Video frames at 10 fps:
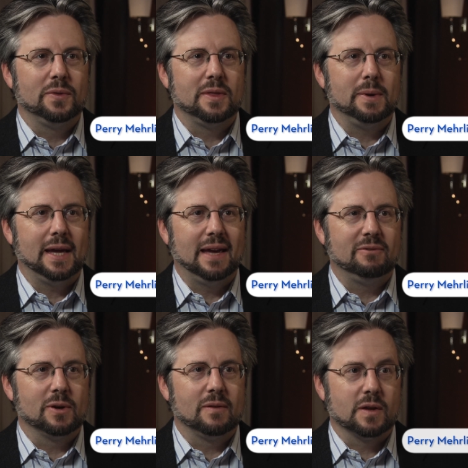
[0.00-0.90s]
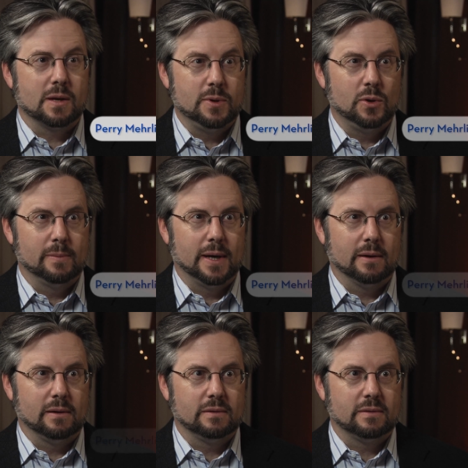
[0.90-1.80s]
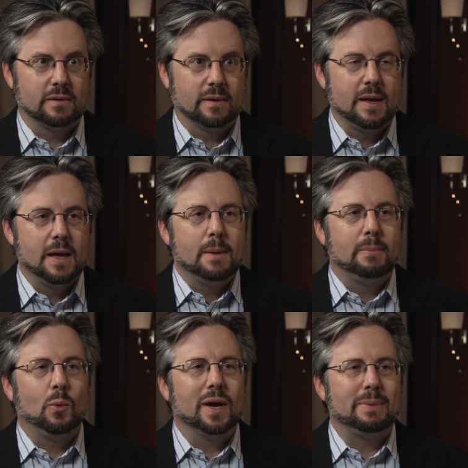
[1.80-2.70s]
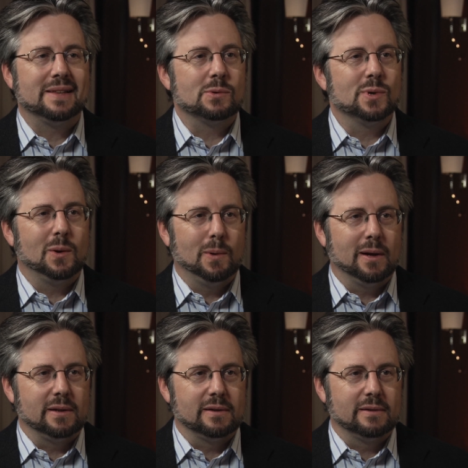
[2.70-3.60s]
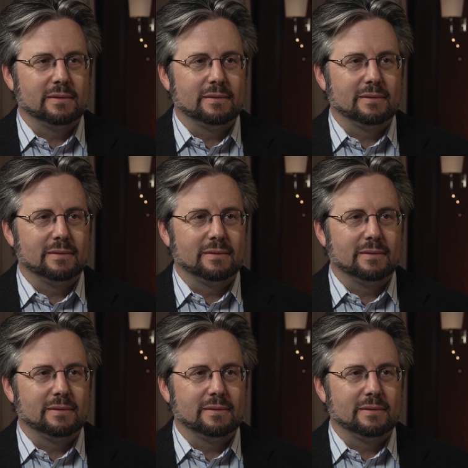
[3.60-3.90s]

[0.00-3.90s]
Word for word: with the behavior of the computer model yes but what about the real world